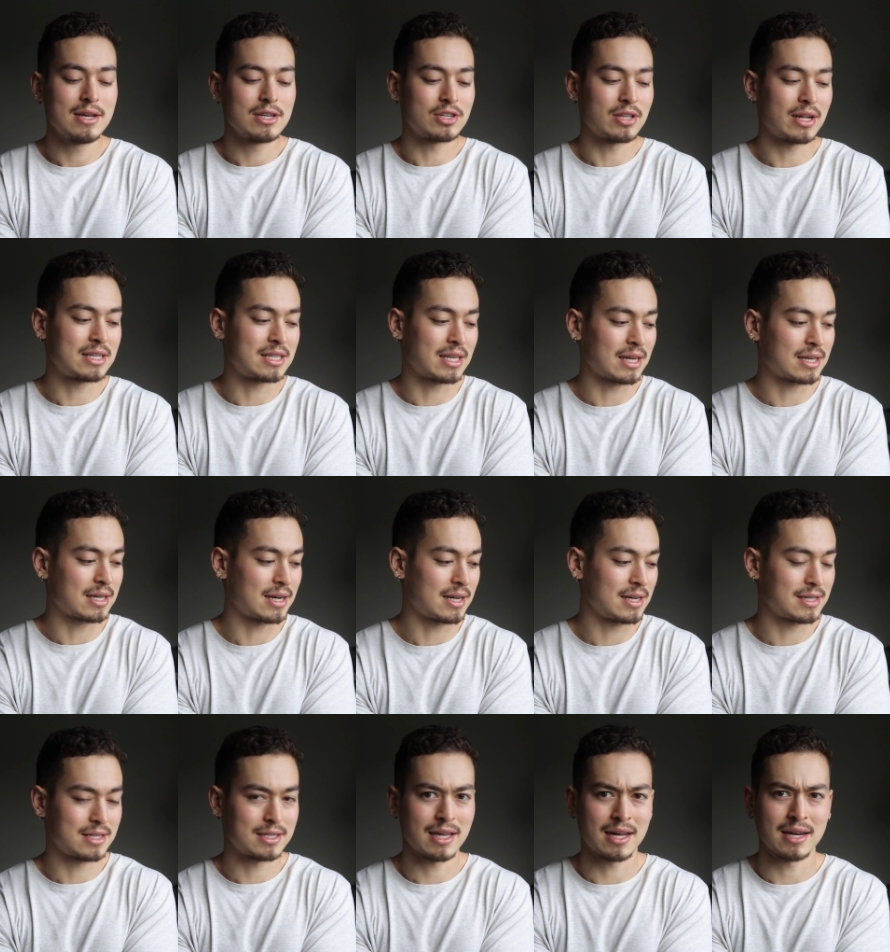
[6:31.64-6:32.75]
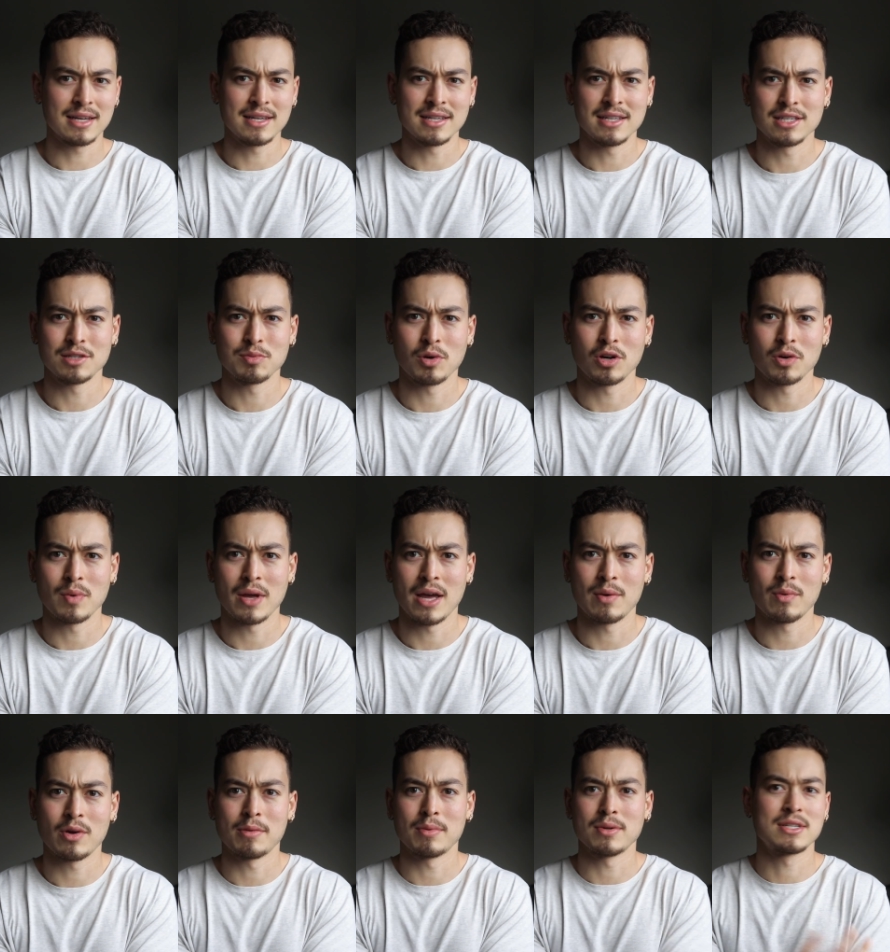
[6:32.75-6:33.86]
so that's that, guys. That is what are we at?
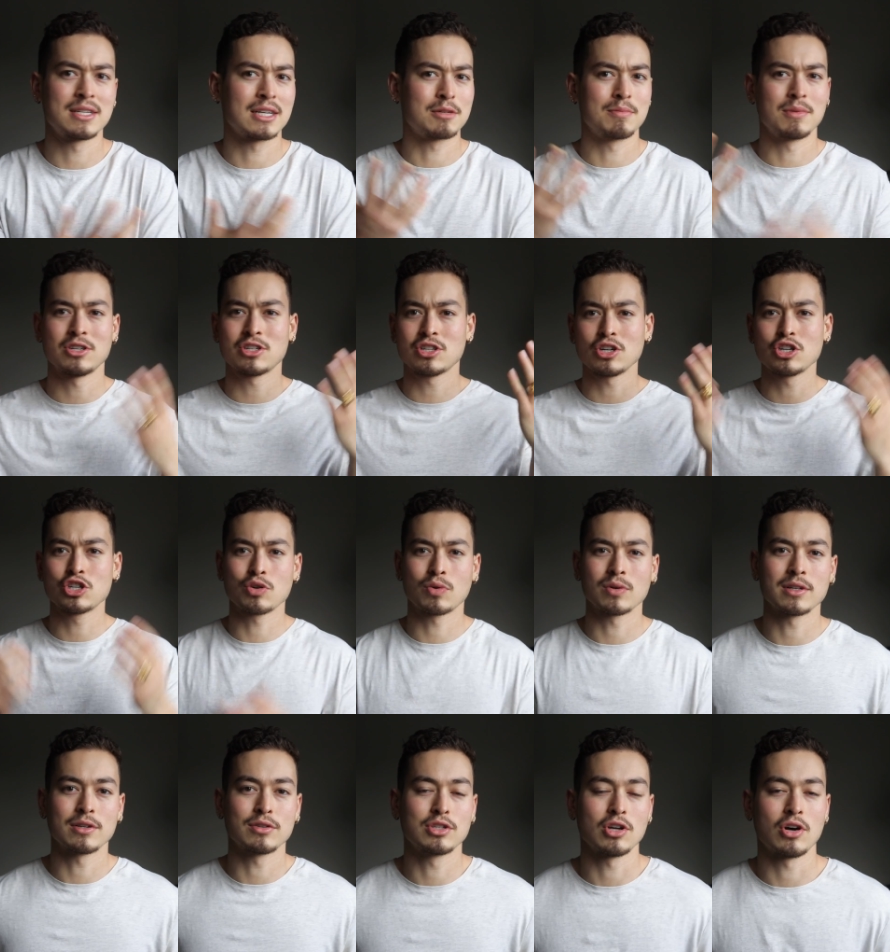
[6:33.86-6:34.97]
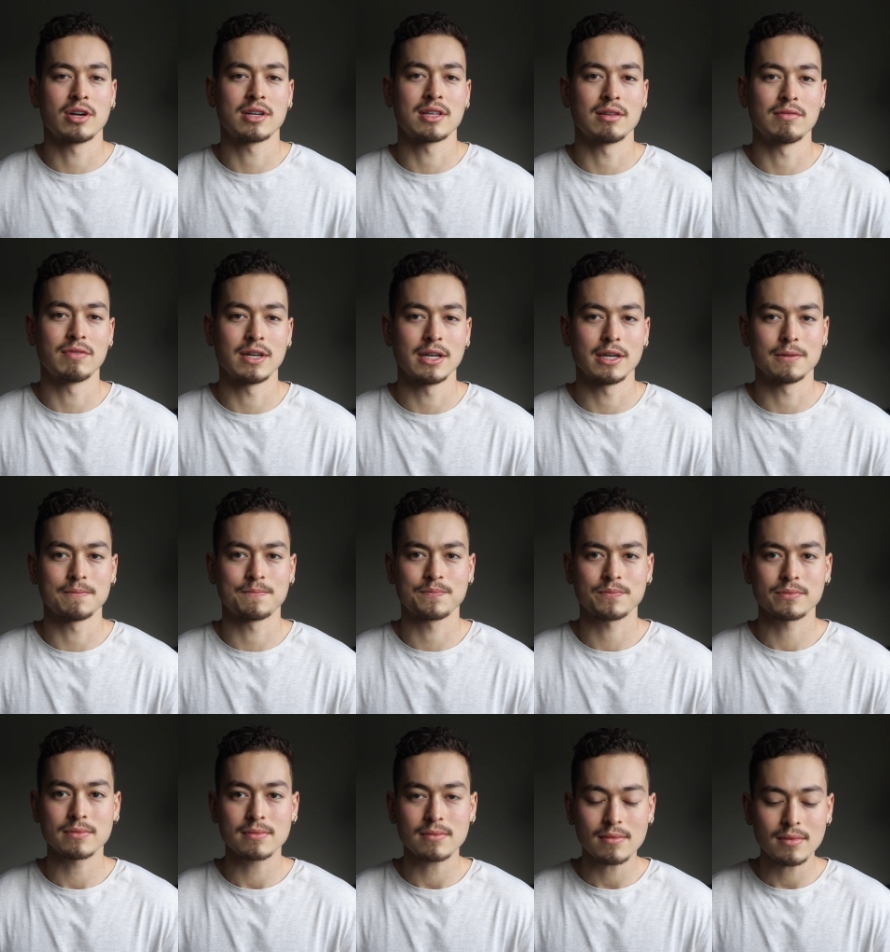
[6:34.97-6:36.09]
We're at about six minutes. Just a short little talking video.
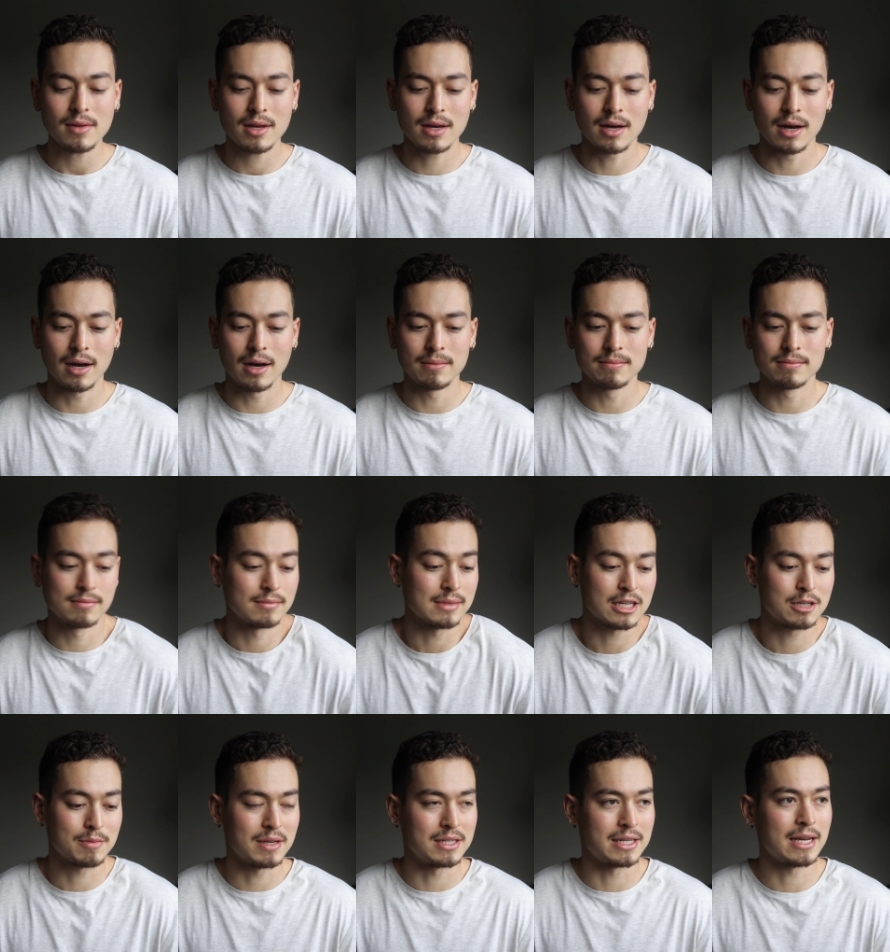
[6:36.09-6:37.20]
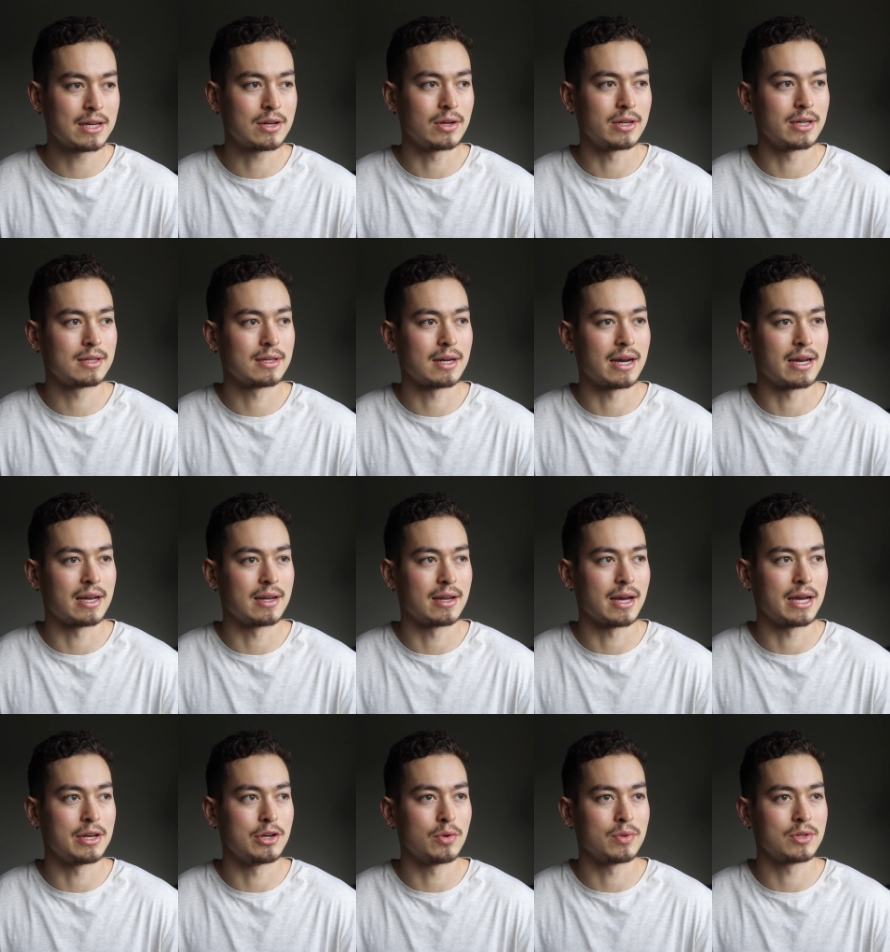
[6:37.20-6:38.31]
Um, that's my take on it. I,
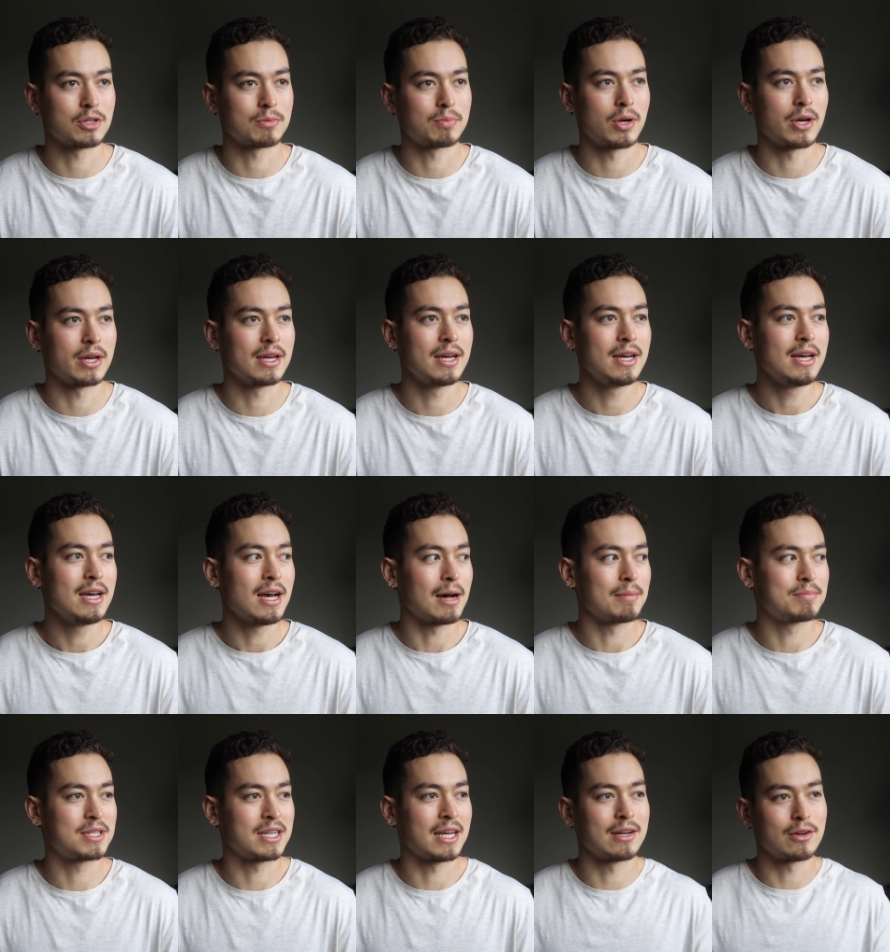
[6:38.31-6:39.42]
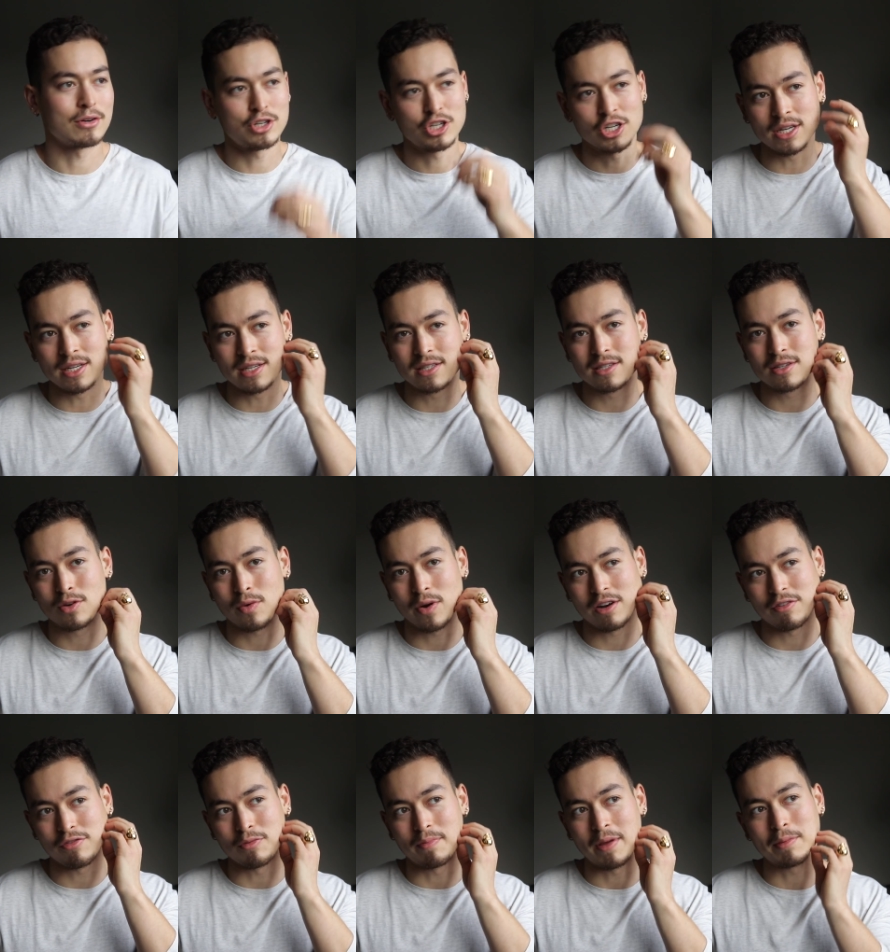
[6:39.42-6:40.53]
I know this will probably upset or cheese quite a
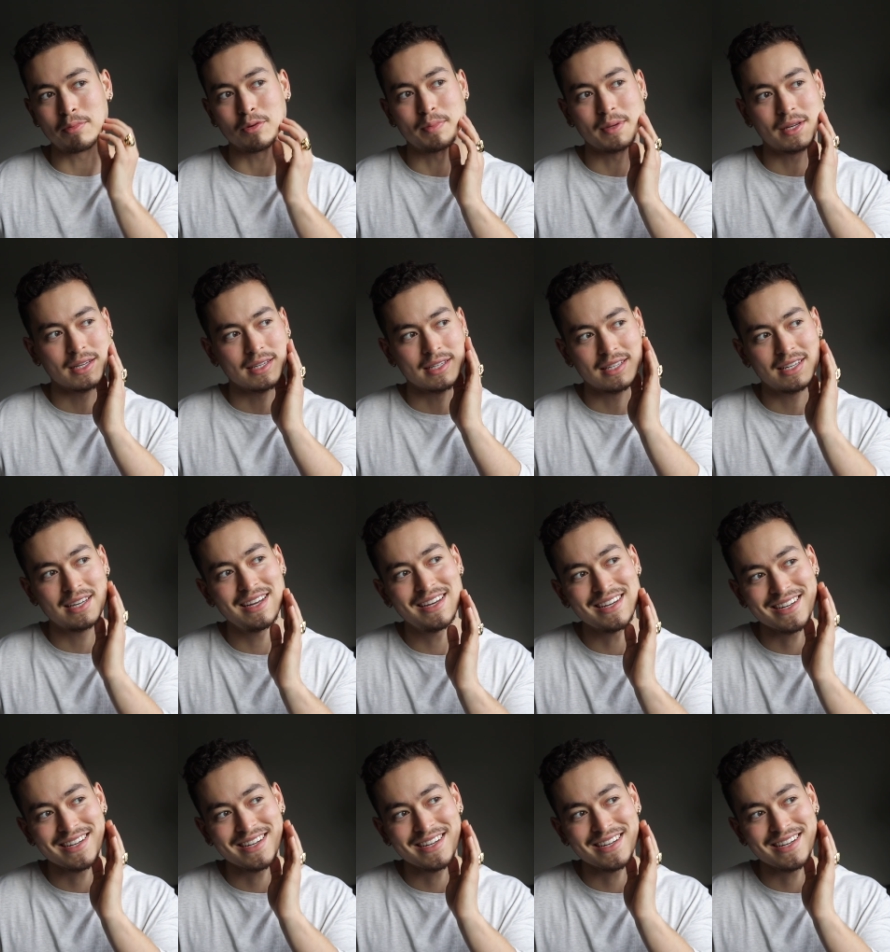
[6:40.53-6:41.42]
few people because